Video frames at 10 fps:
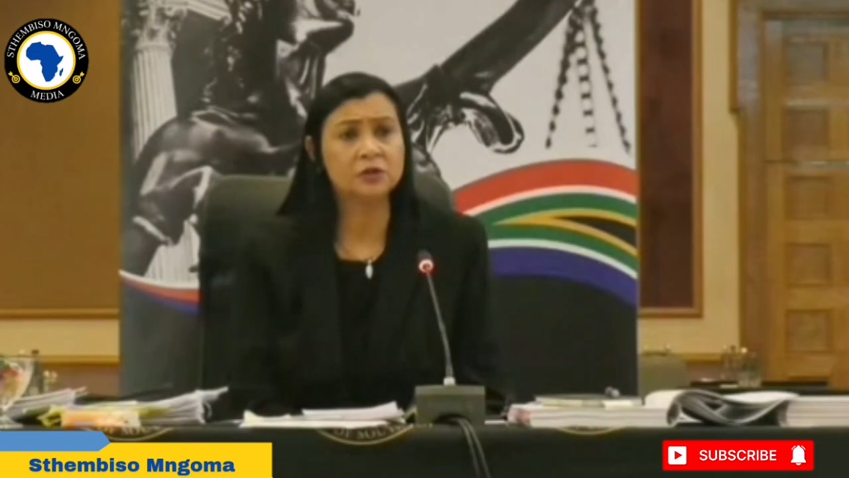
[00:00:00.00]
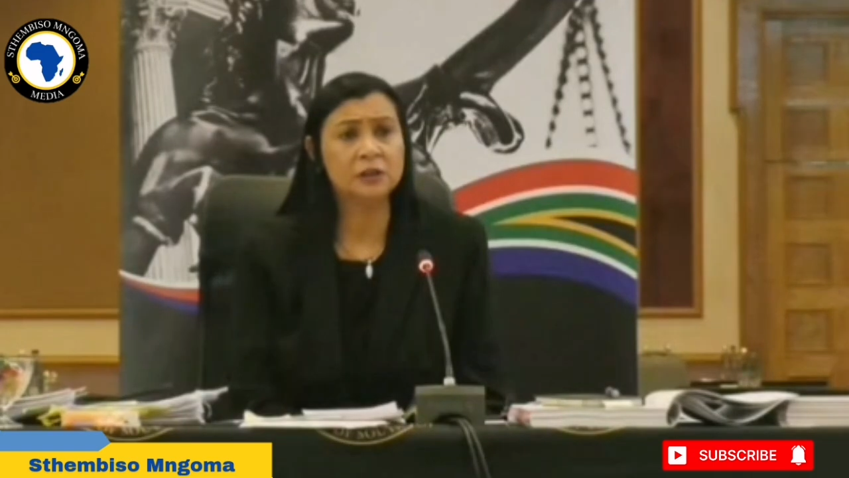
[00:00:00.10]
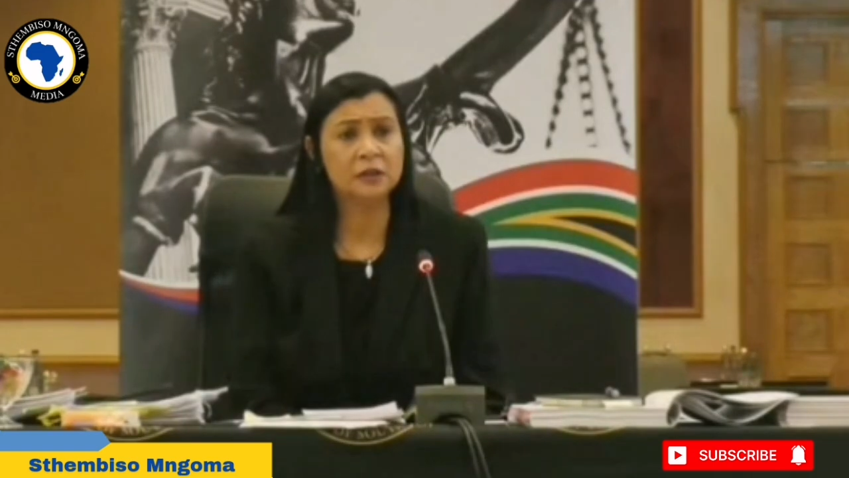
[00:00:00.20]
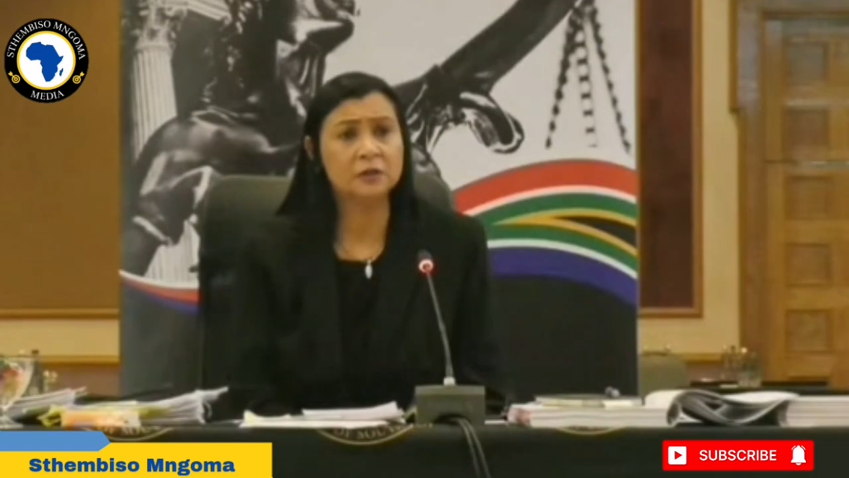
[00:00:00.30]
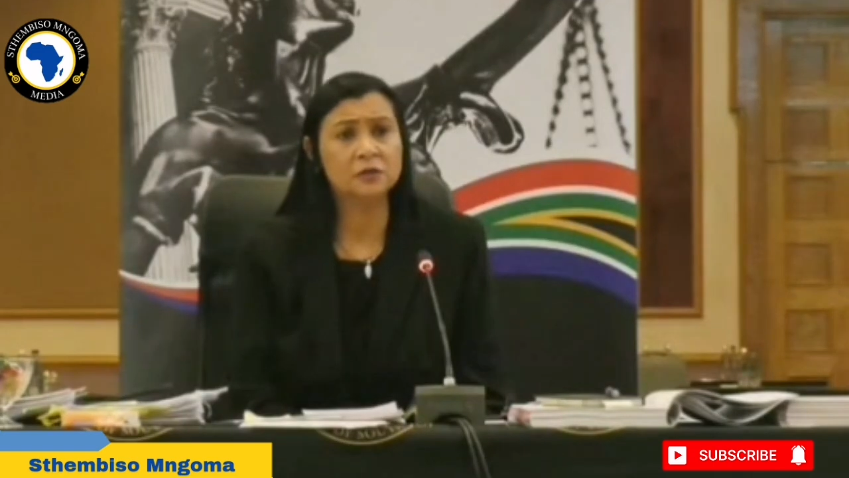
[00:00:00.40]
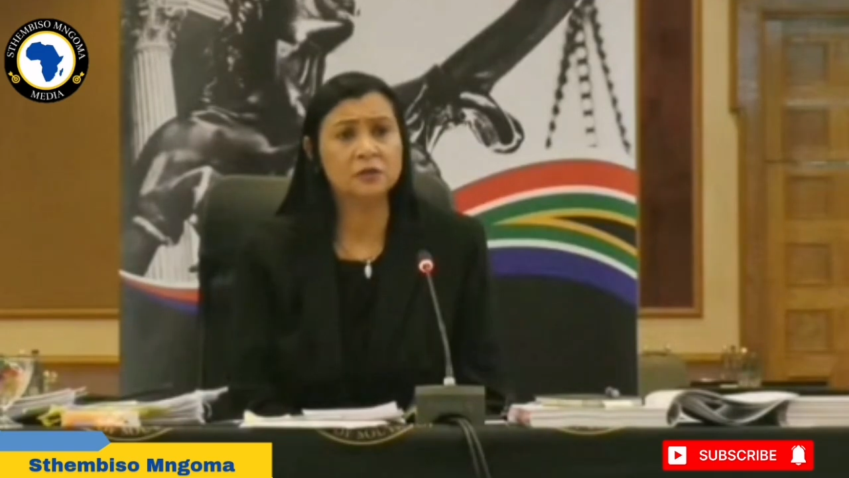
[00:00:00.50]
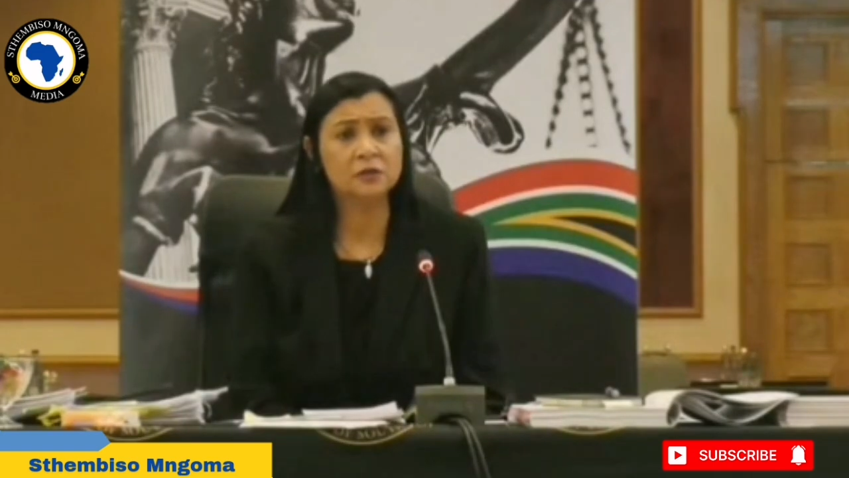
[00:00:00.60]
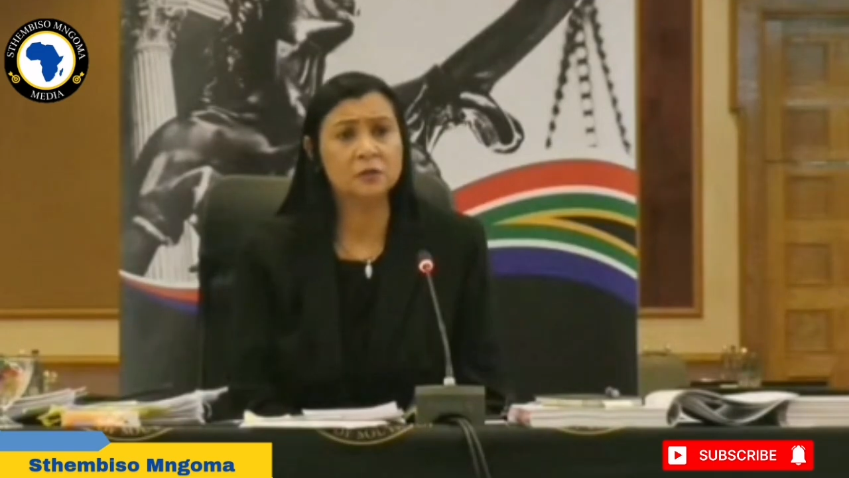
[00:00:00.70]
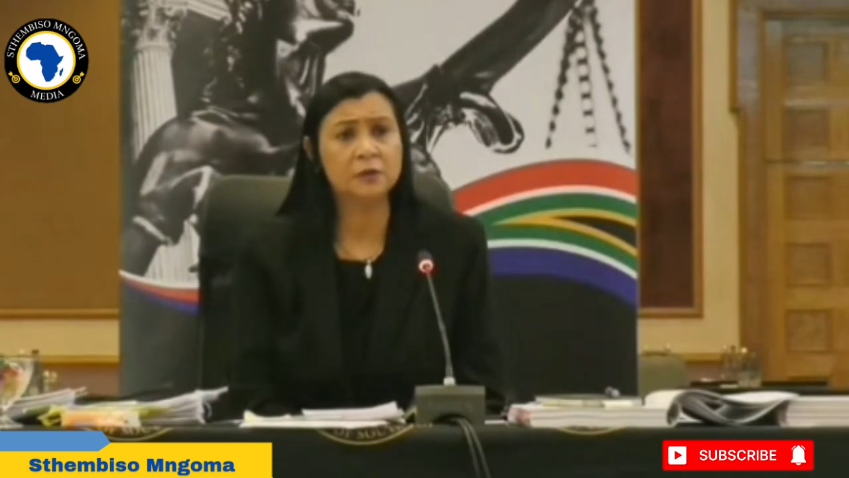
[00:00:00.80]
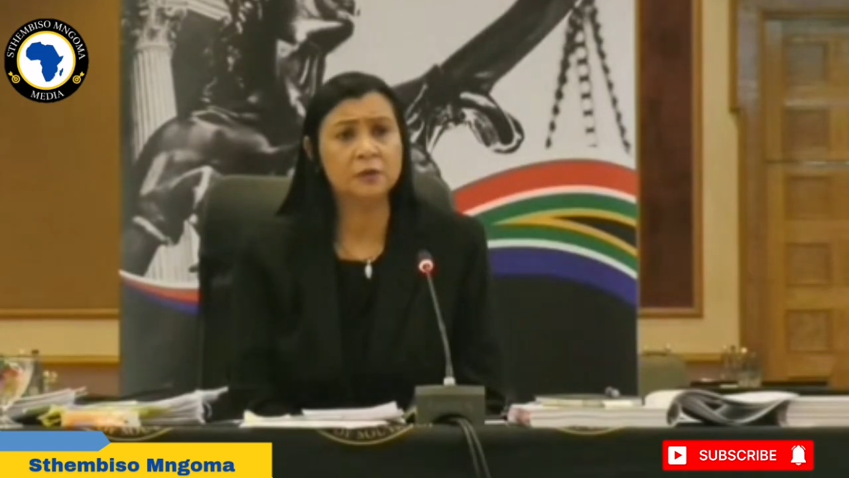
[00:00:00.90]
double check
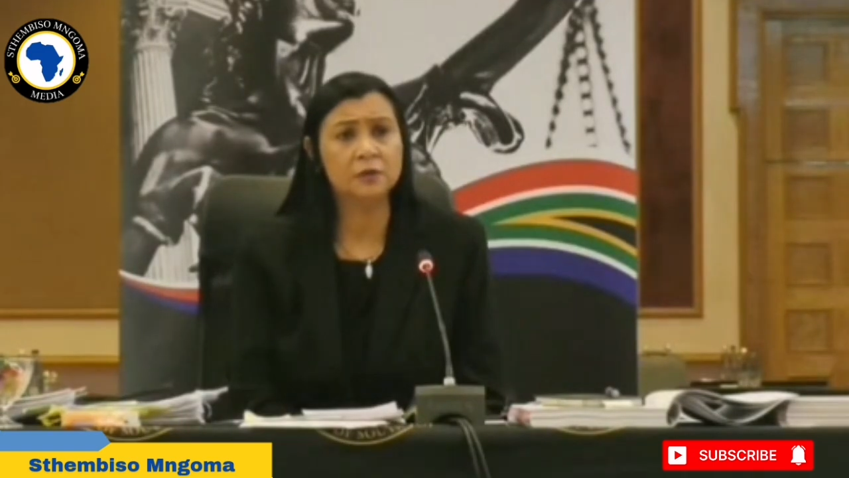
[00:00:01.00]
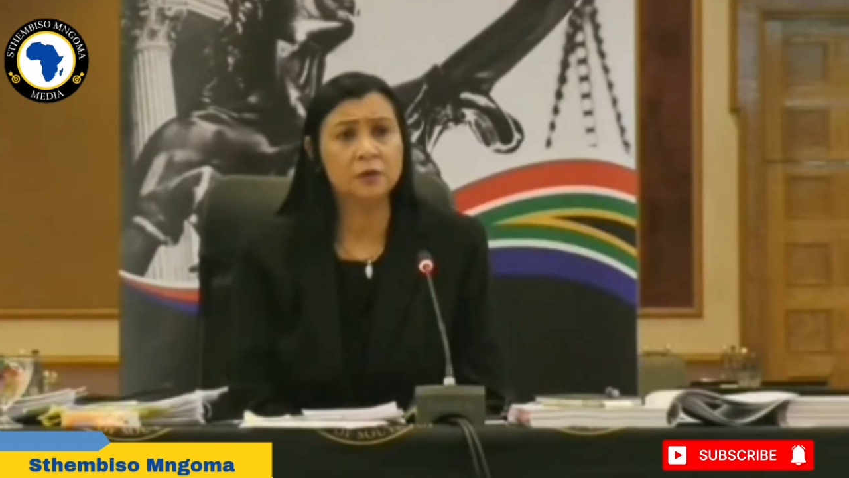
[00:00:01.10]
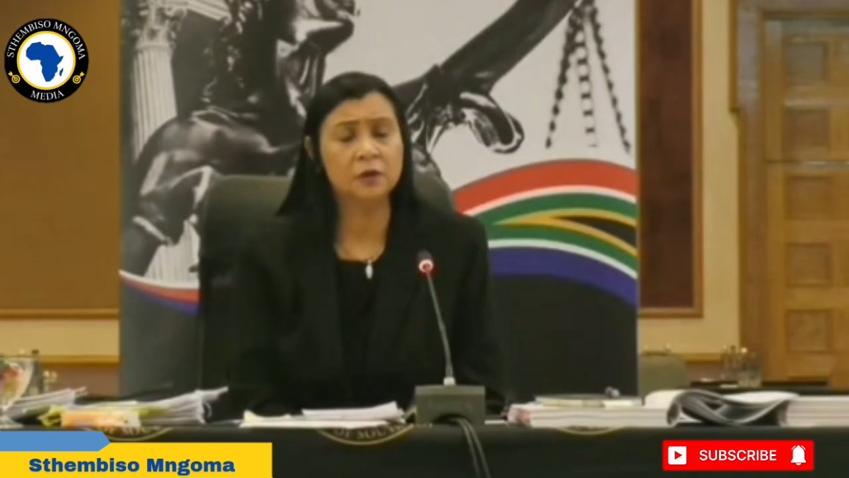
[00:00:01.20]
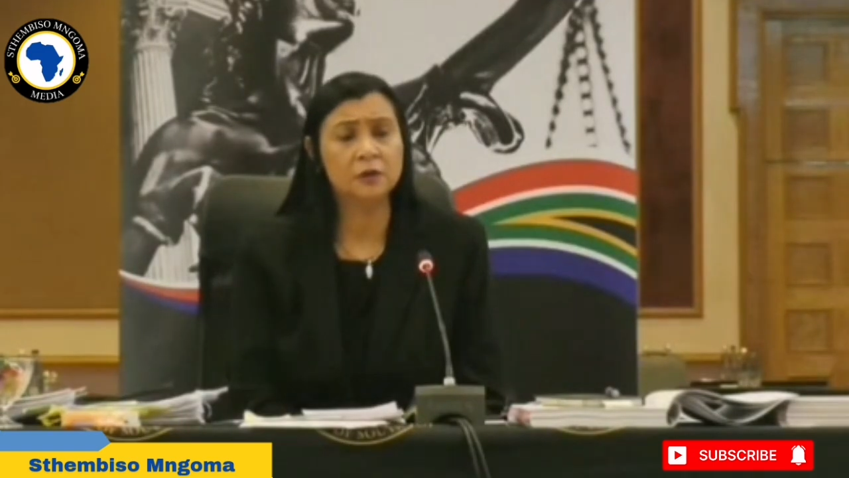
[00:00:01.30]
to see whether or